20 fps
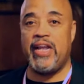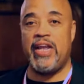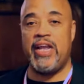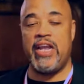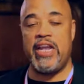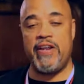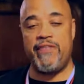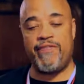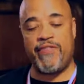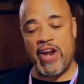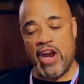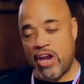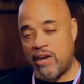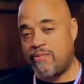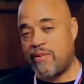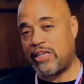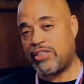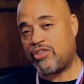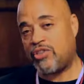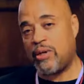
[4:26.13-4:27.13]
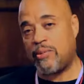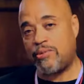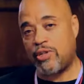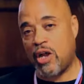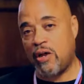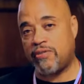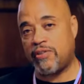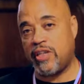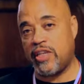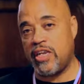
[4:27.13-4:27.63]
He fired my script
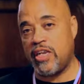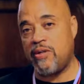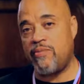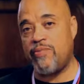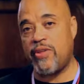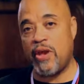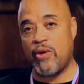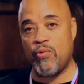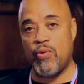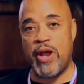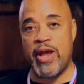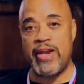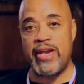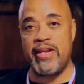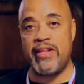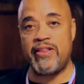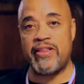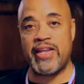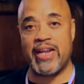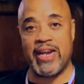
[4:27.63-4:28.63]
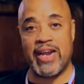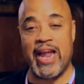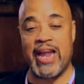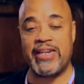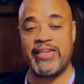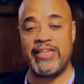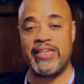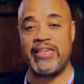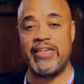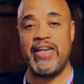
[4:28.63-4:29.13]
off to them, they read it, they
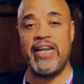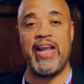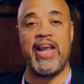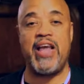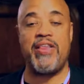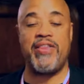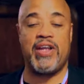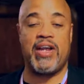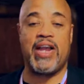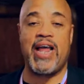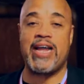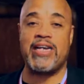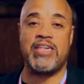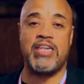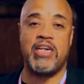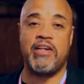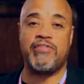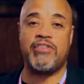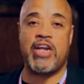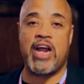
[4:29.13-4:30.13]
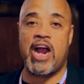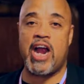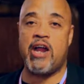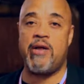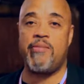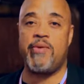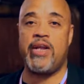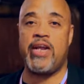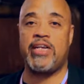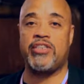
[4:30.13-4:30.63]
liked it, and they liked enough to
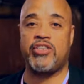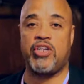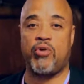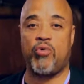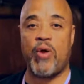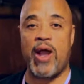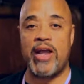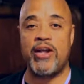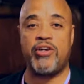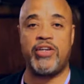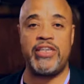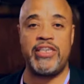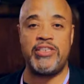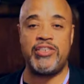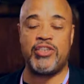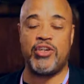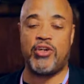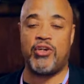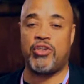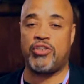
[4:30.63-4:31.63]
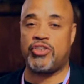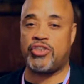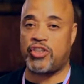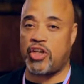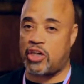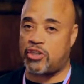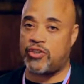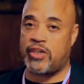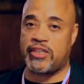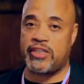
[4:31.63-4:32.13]
hire me as a writer intern on
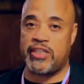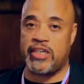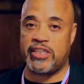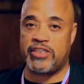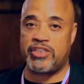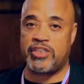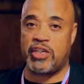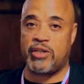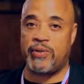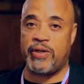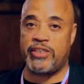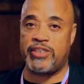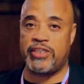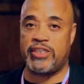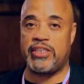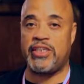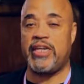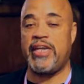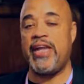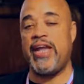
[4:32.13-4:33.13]
Star Trek The Next Generation.